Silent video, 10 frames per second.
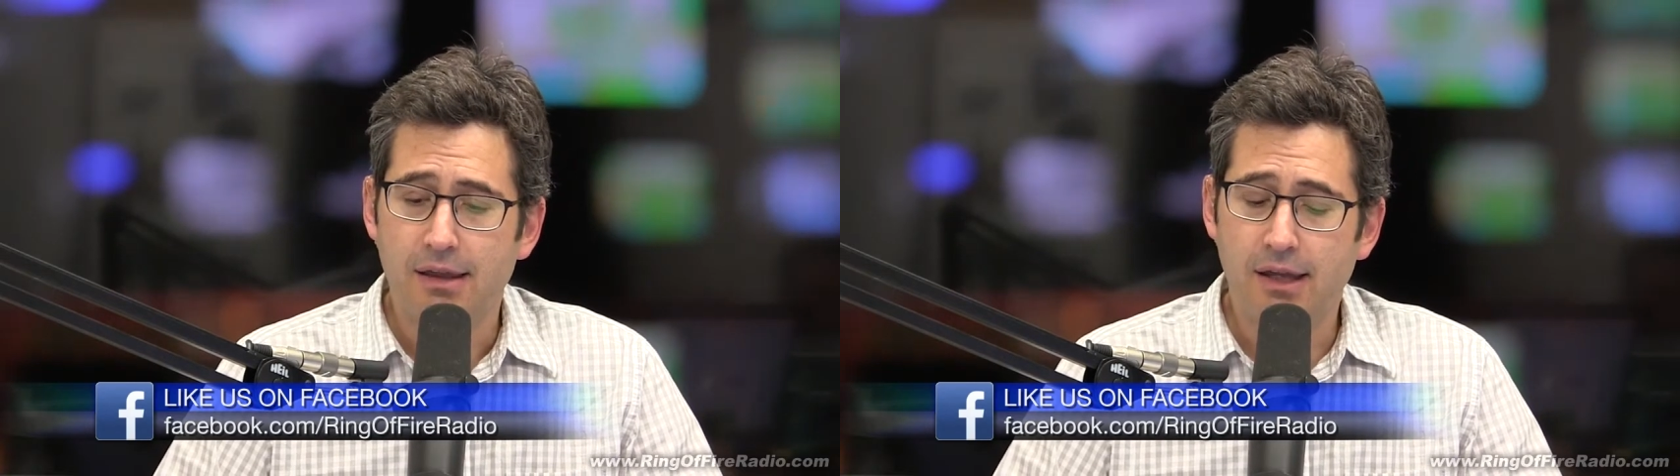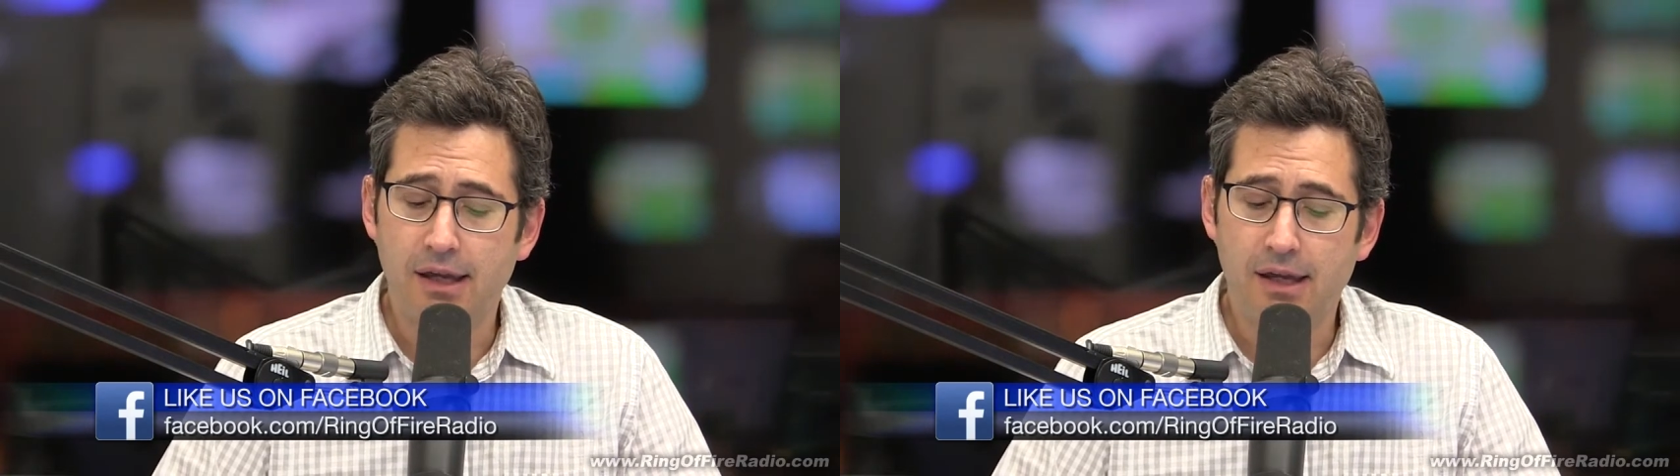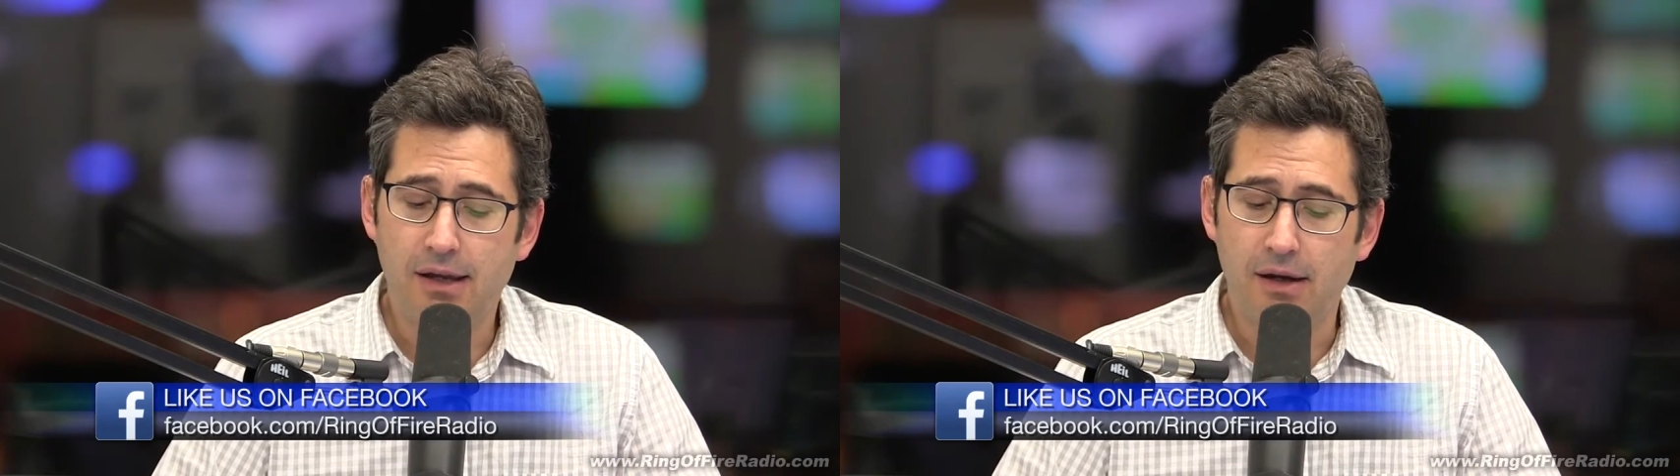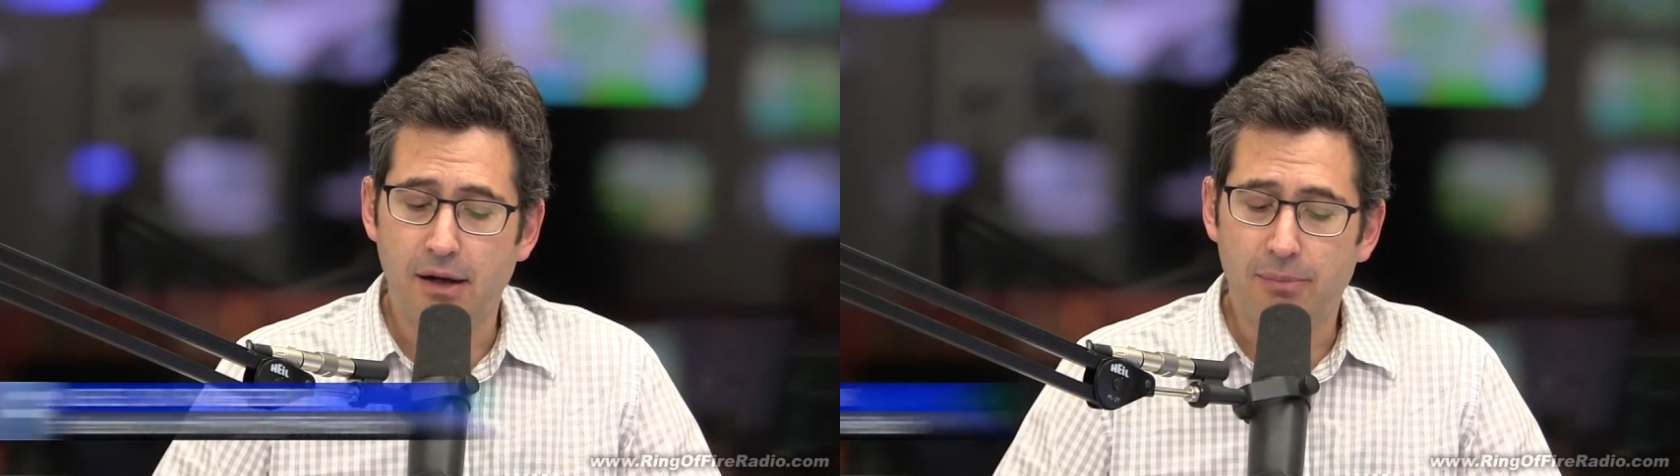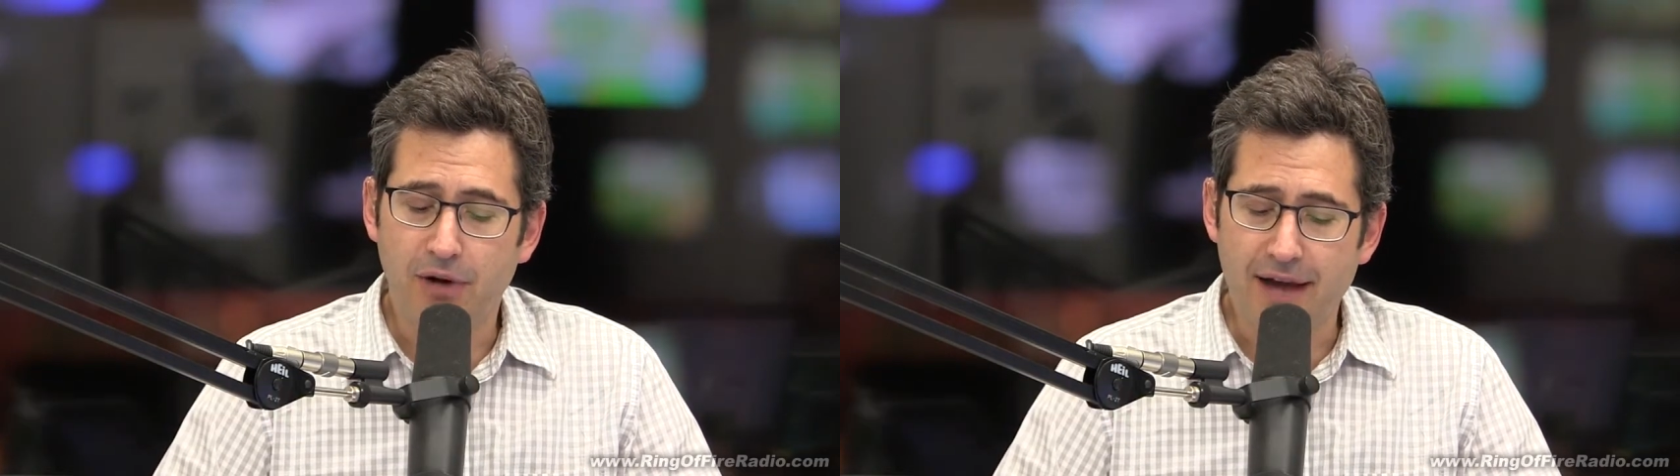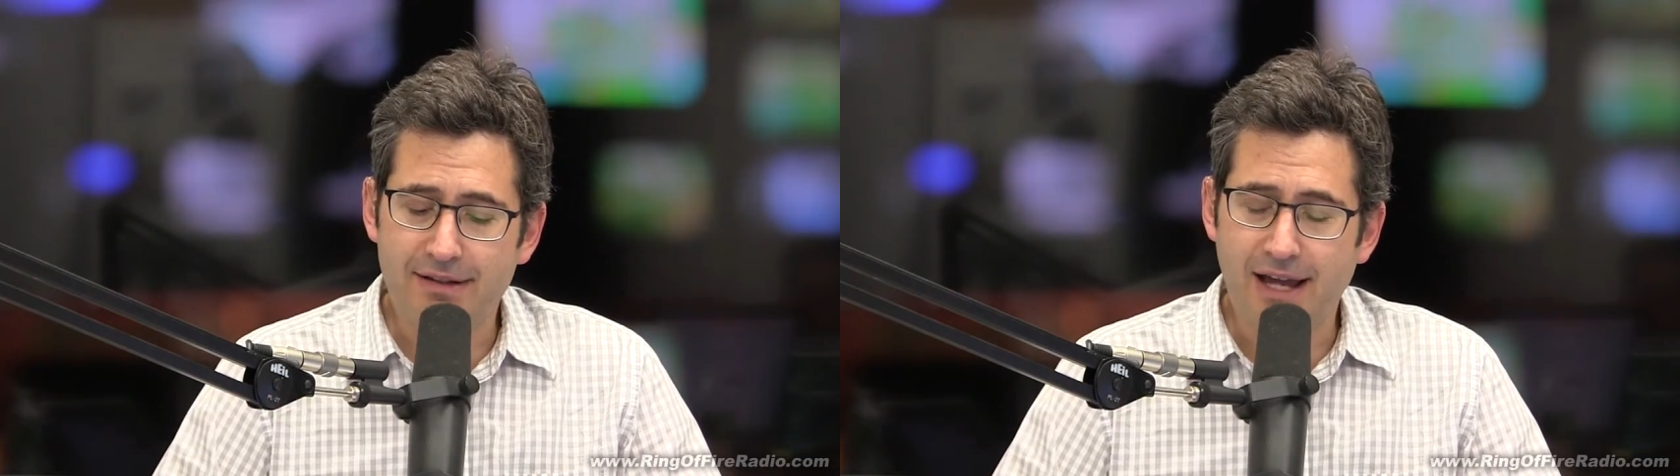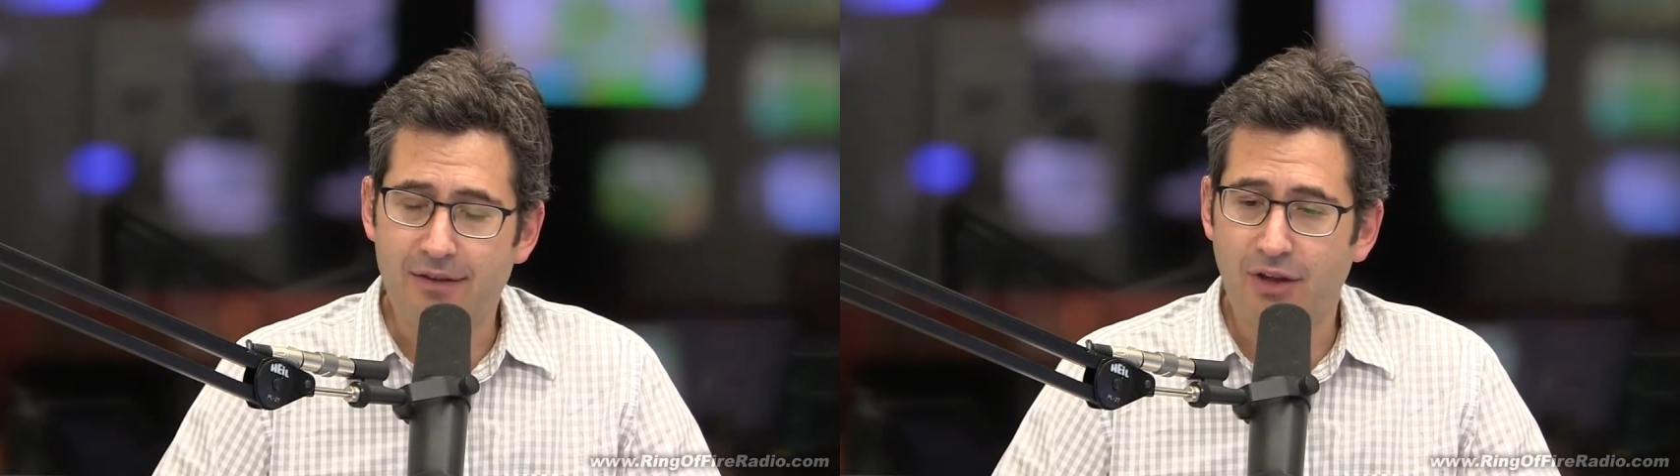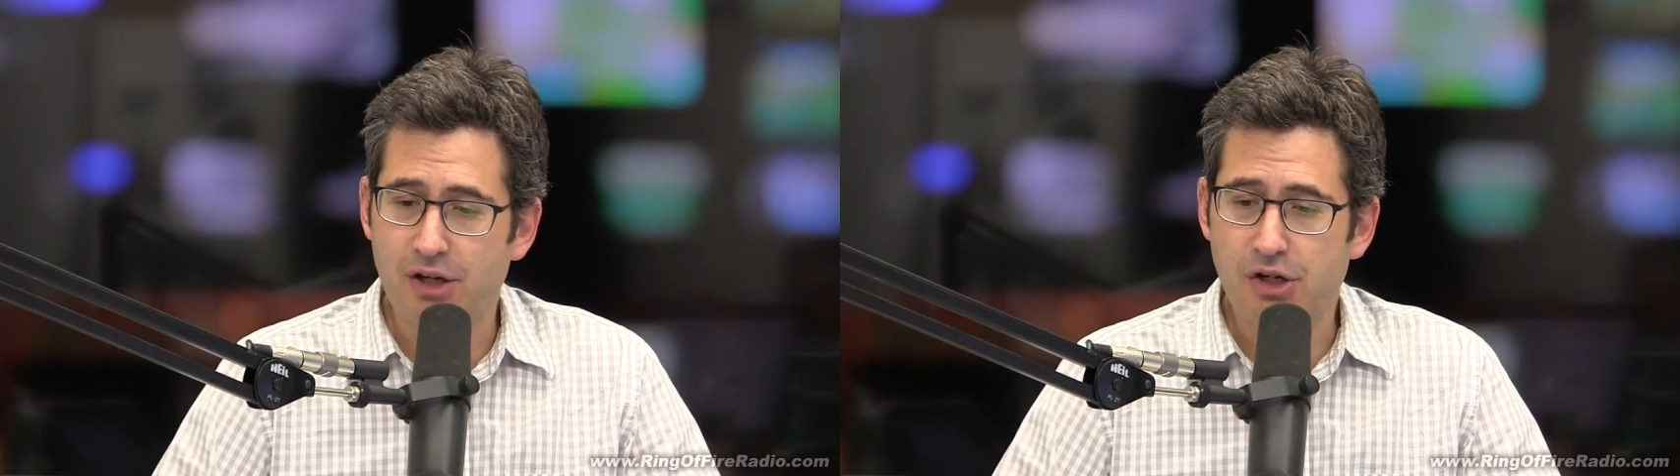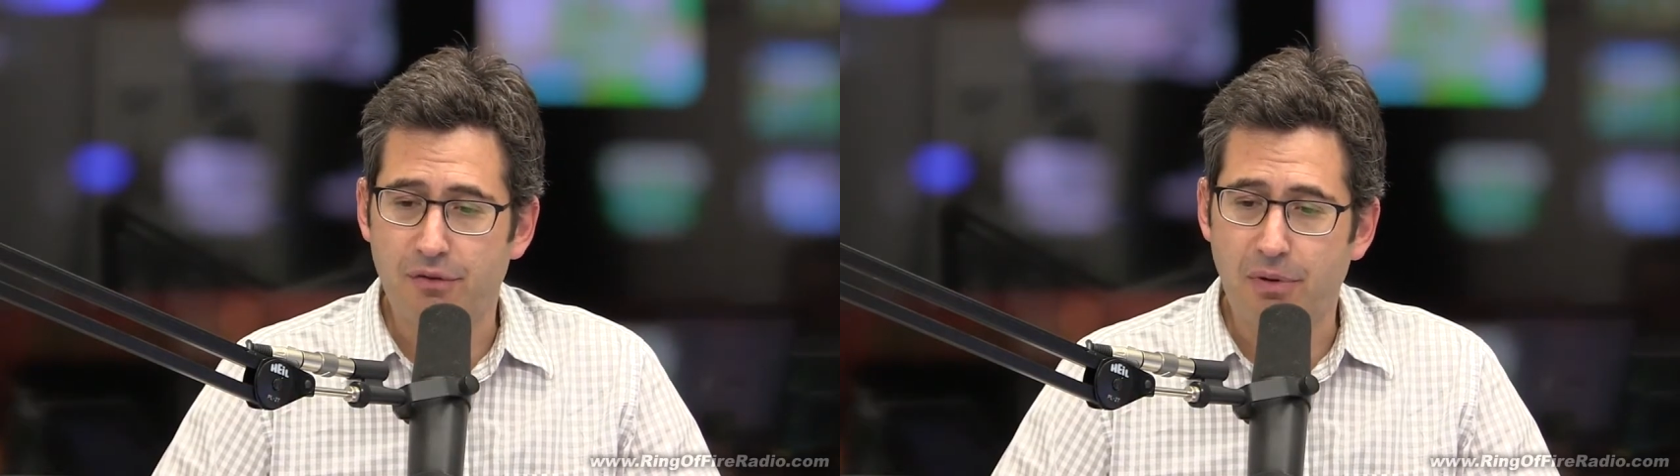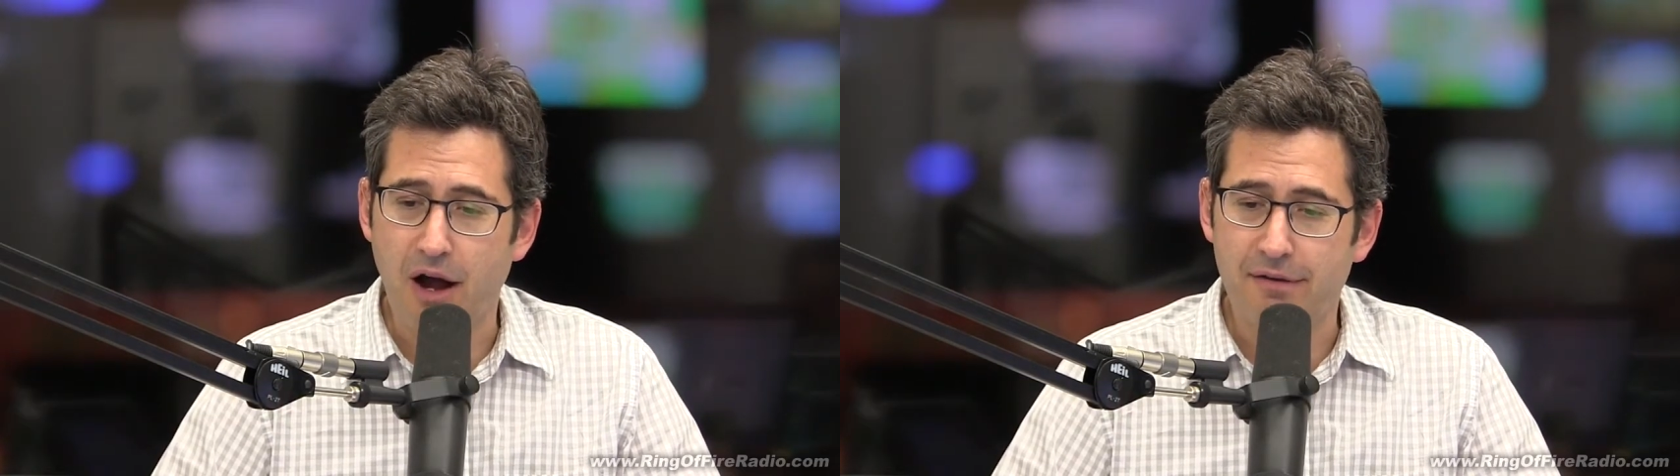the uh, privatization
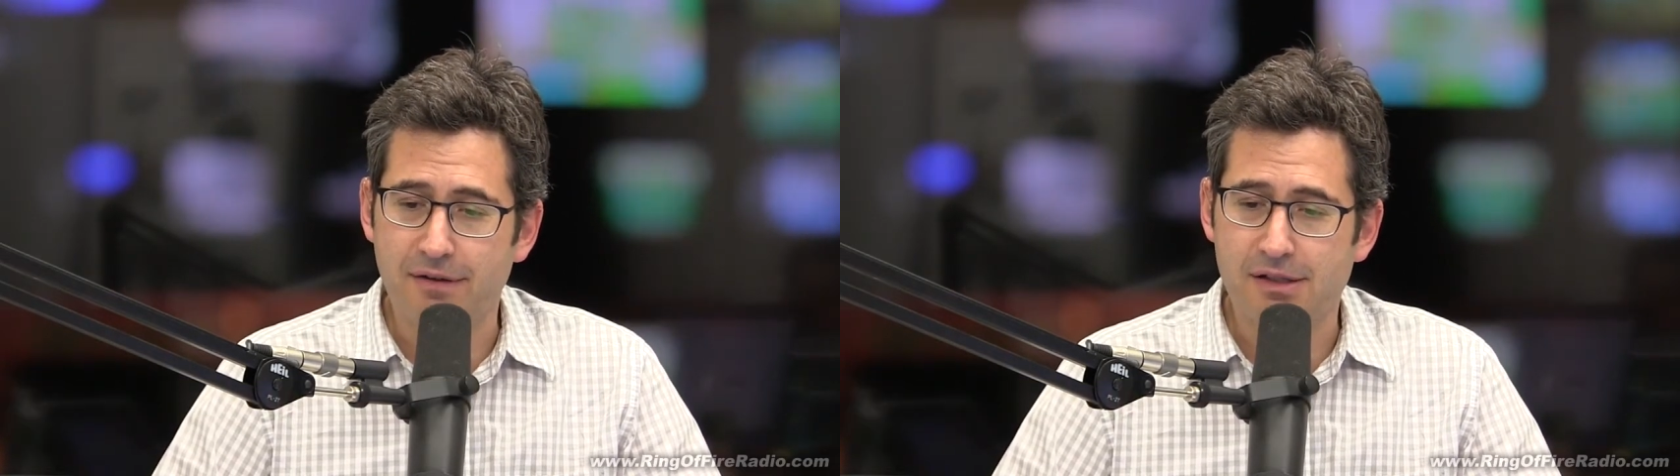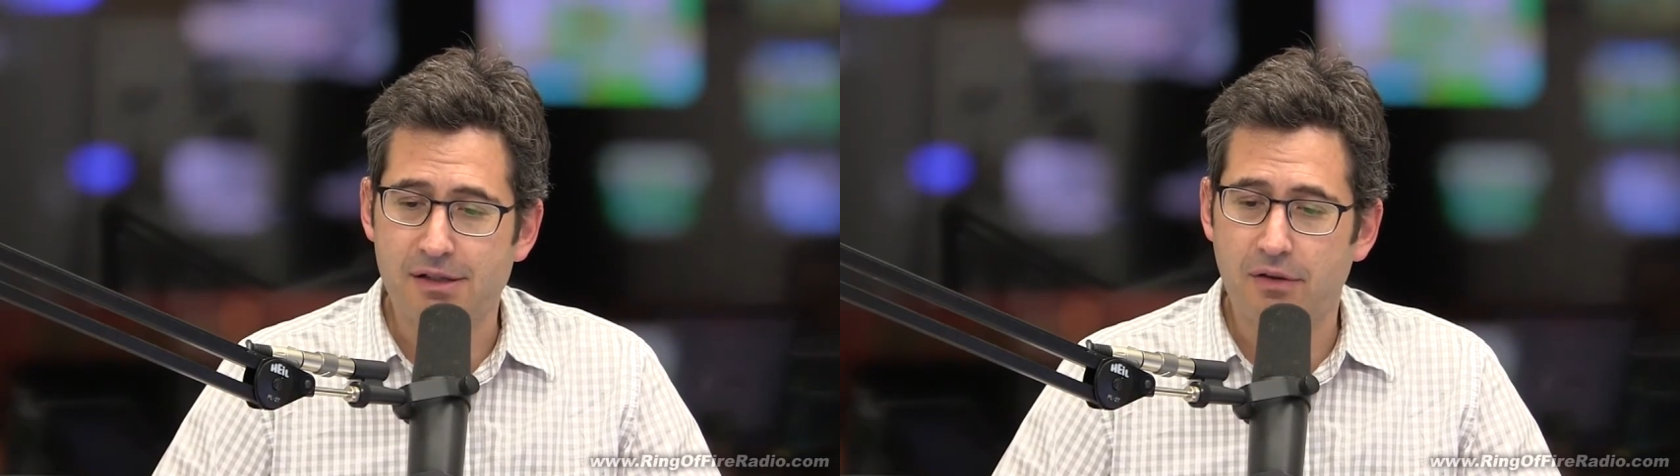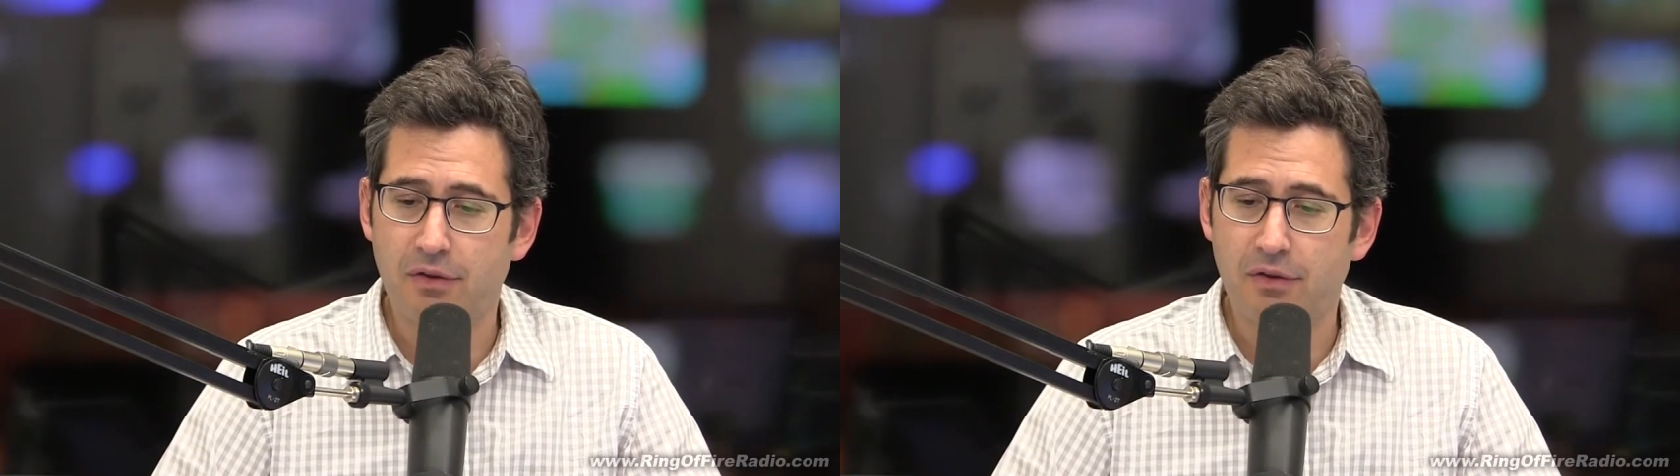of profits,